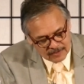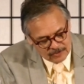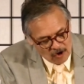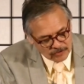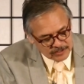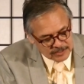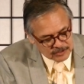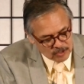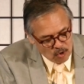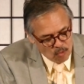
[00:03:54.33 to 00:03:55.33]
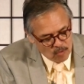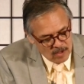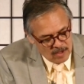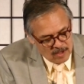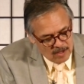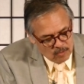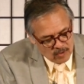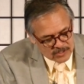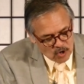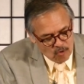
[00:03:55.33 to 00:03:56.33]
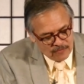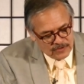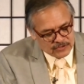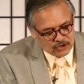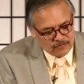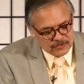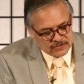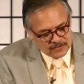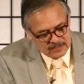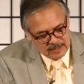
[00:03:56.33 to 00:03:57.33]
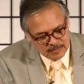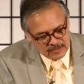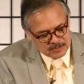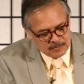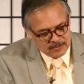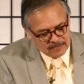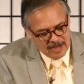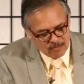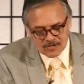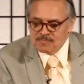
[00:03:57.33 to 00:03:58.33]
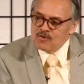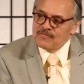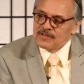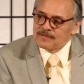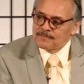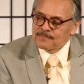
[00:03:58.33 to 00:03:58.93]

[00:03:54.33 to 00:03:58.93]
Darkness was over the surface of the deep, and the Spirit of God was moving.